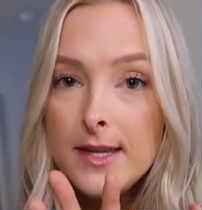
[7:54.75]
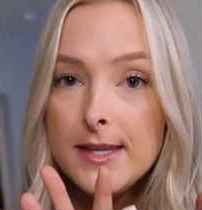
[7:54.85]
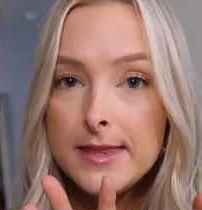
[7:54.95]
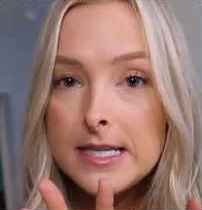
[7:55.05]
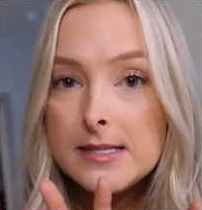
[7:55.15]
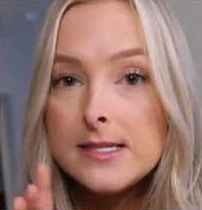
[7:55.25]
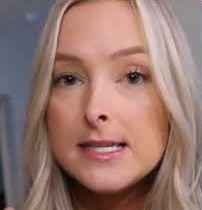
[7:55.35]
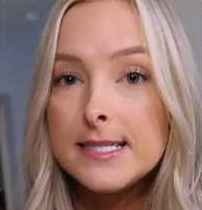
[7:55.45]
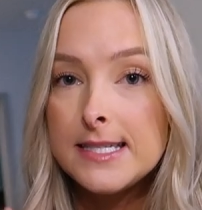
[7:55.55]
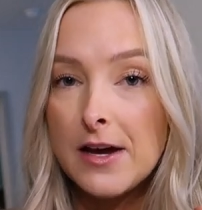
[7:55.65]
This is
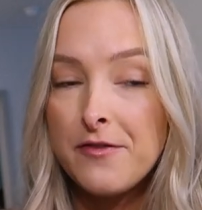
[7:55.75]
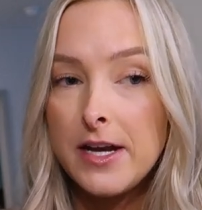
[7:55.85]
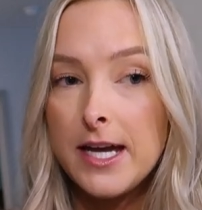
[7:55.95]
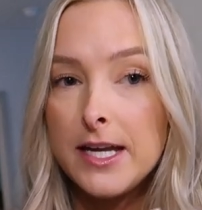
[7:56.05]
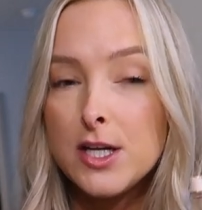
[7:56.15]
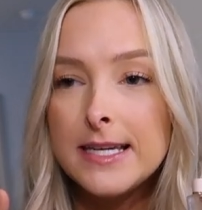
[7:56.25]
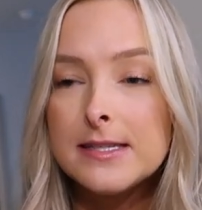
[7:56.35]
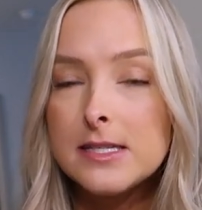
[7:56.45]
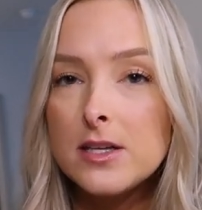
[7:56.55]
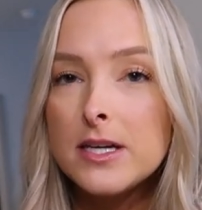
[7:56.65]
a definite,
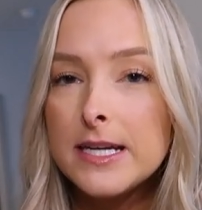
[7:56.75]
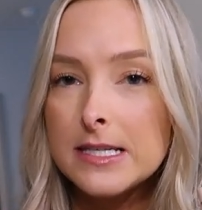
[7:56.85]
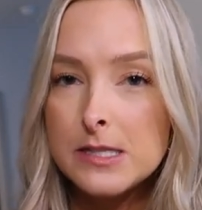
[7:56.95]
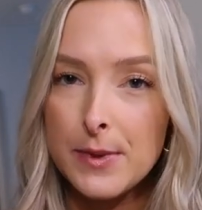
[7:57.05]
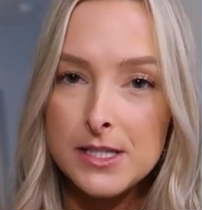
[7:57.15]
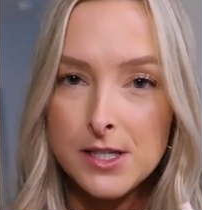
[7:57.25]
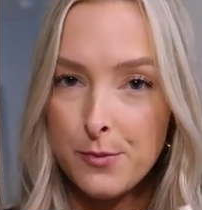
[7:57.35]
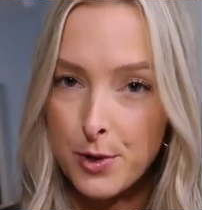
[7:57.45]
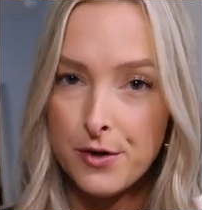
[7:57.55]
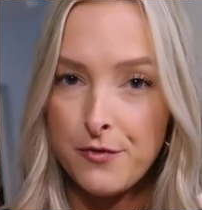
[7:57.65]
it's still an
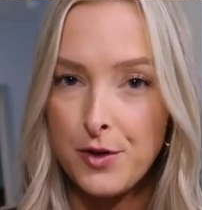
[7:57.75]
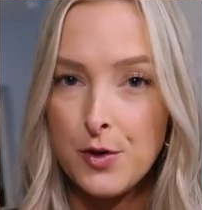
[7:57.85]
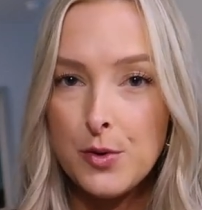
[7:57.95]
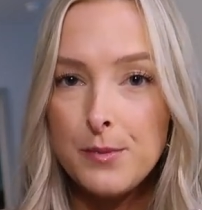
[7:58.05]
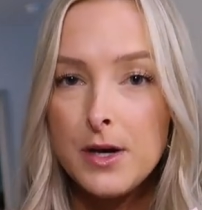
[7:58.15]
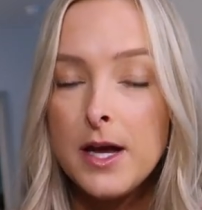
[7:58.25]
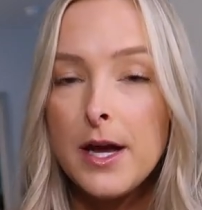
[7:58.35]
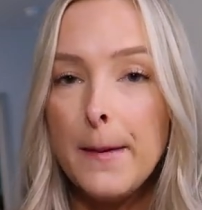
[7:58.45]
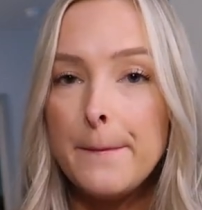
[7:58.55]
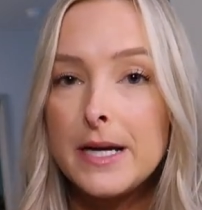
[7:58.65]
expensive perfume,
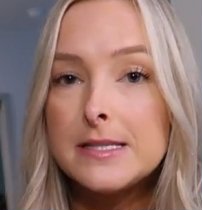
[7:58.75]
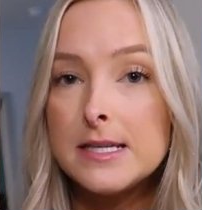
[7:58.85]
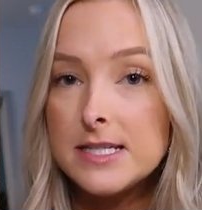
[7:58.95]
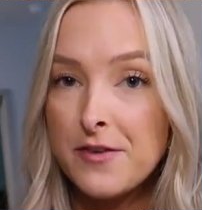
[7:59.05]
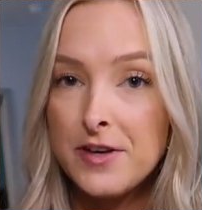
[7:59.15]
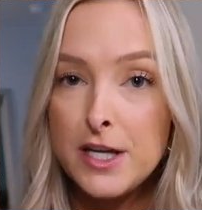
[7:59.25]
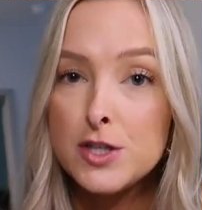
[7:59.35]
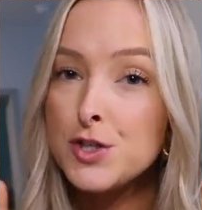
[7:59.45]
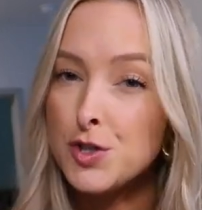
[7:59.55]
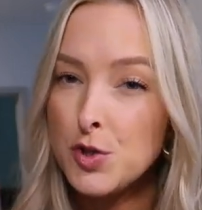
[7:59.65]
but it's a
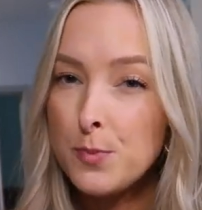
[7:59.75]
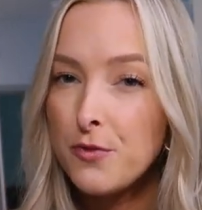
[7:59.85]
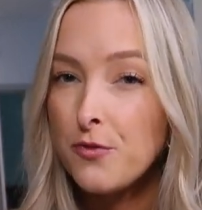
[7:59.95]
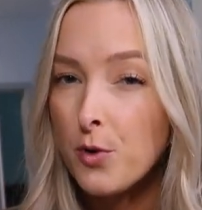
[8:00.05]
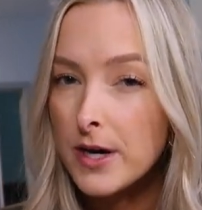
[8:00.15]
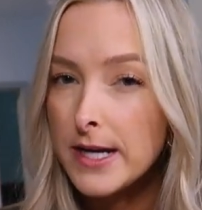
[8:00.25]
definite dupe for